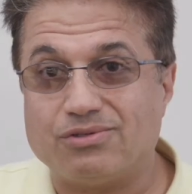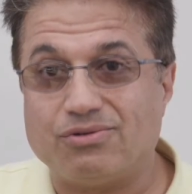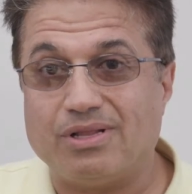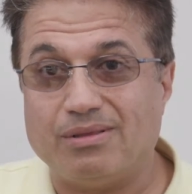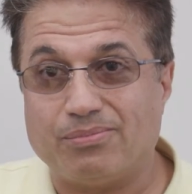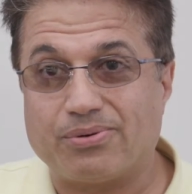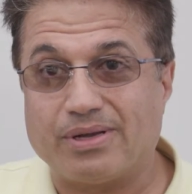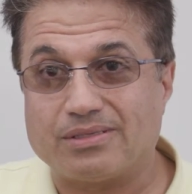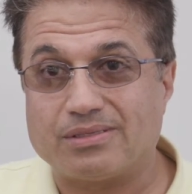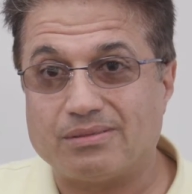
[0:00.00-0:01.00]
was really
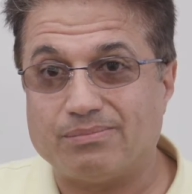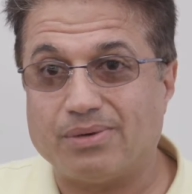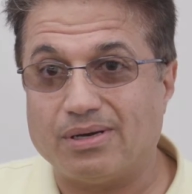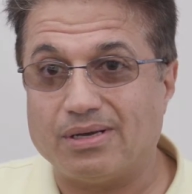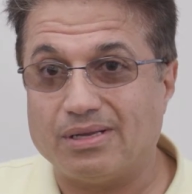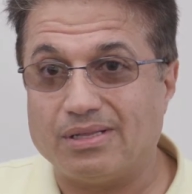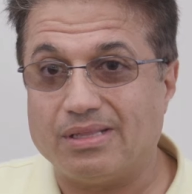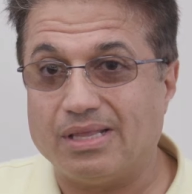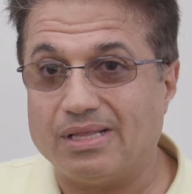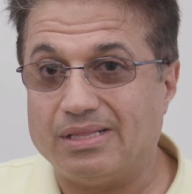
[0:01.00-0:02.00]
impressed by
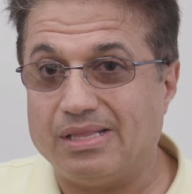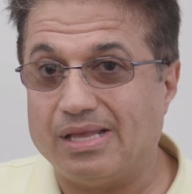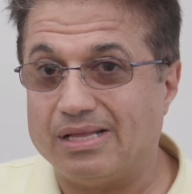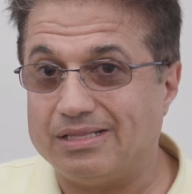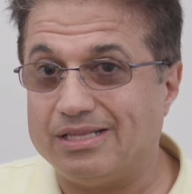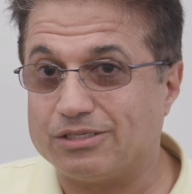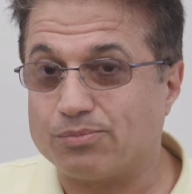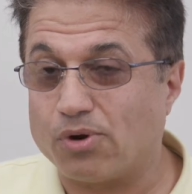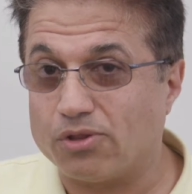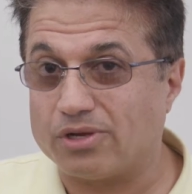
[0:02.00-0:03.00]
the, the, this
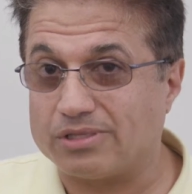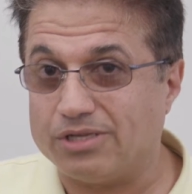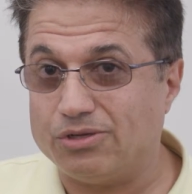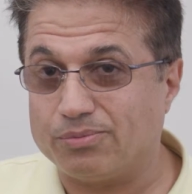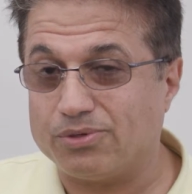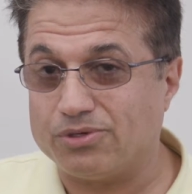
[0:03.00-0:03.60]
product, the new